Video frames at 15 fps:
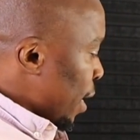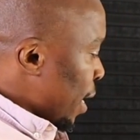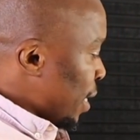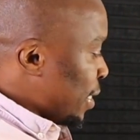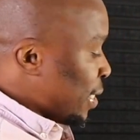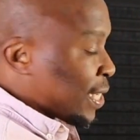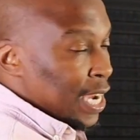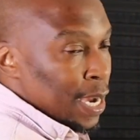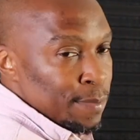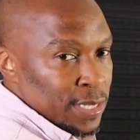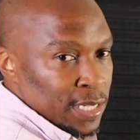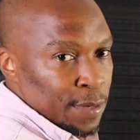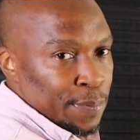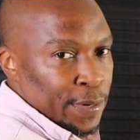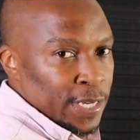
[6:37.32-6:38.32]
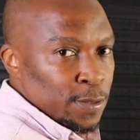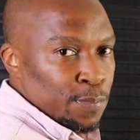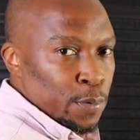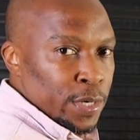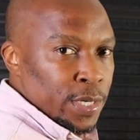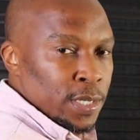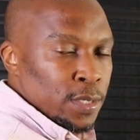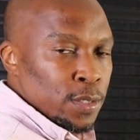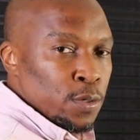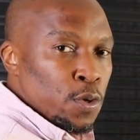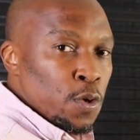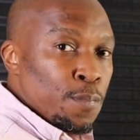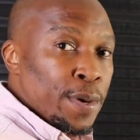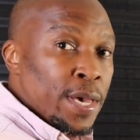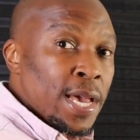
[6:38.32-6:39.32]
and it comes at a price point. So
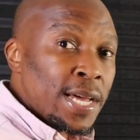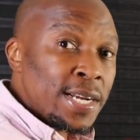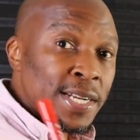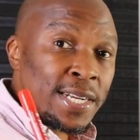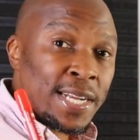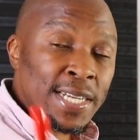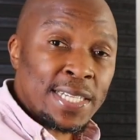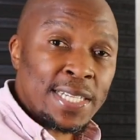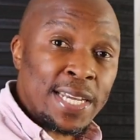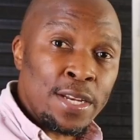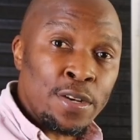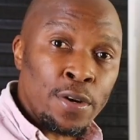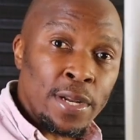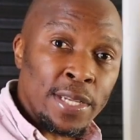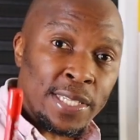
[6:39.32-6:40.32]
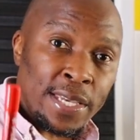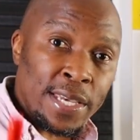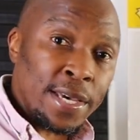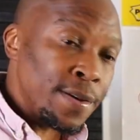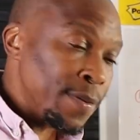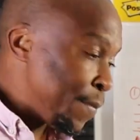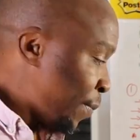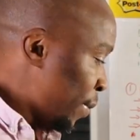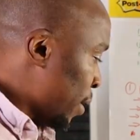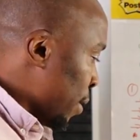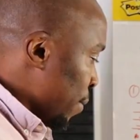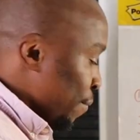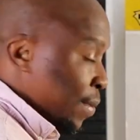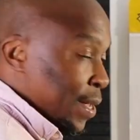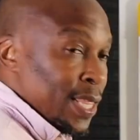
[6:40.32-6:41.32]
you pay $199 a year,
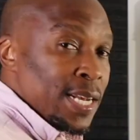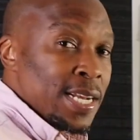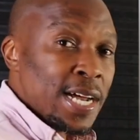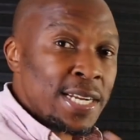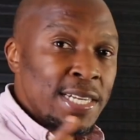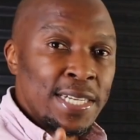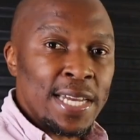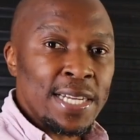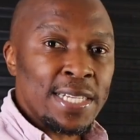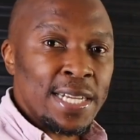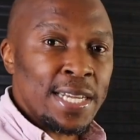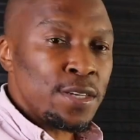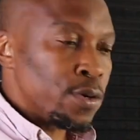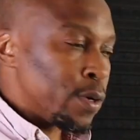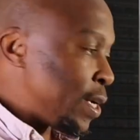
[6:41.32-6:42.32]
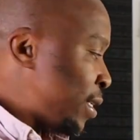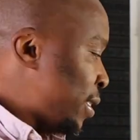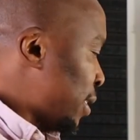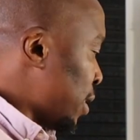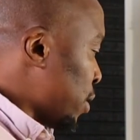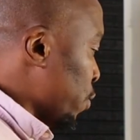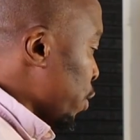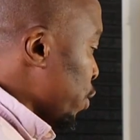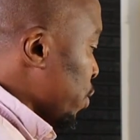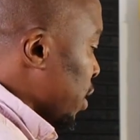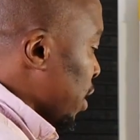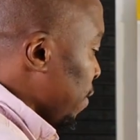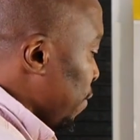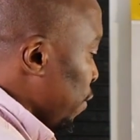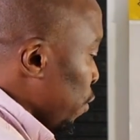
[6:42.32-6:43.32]
but that $199 is going to
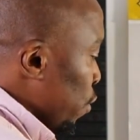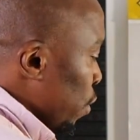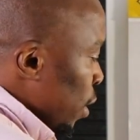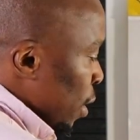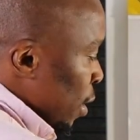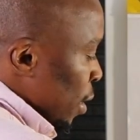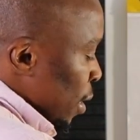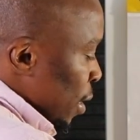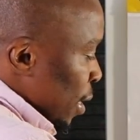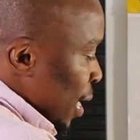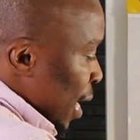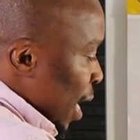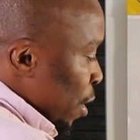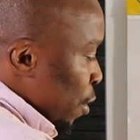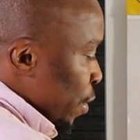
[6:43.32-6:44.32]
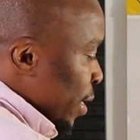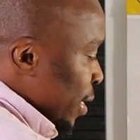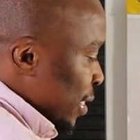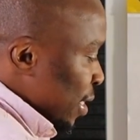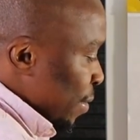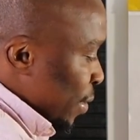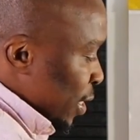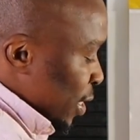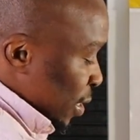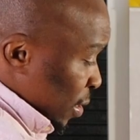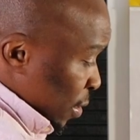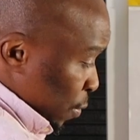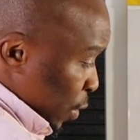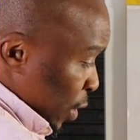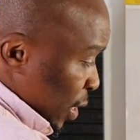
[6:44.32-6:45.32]
give you IOS
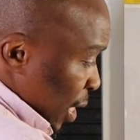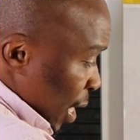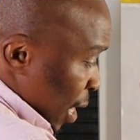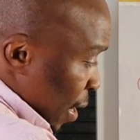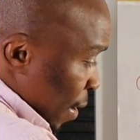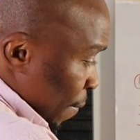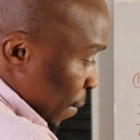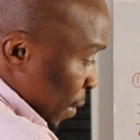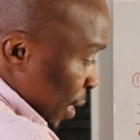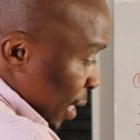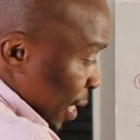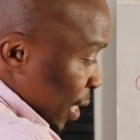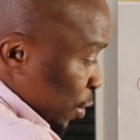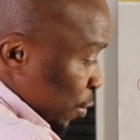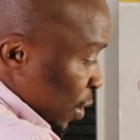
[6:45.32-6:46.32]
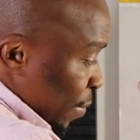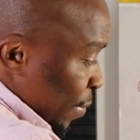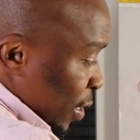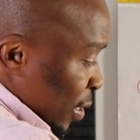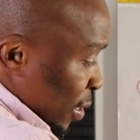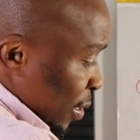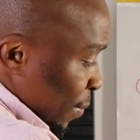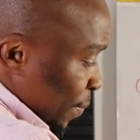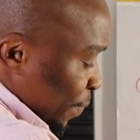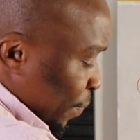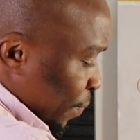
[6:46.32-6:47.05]
images, which are layer 2 images,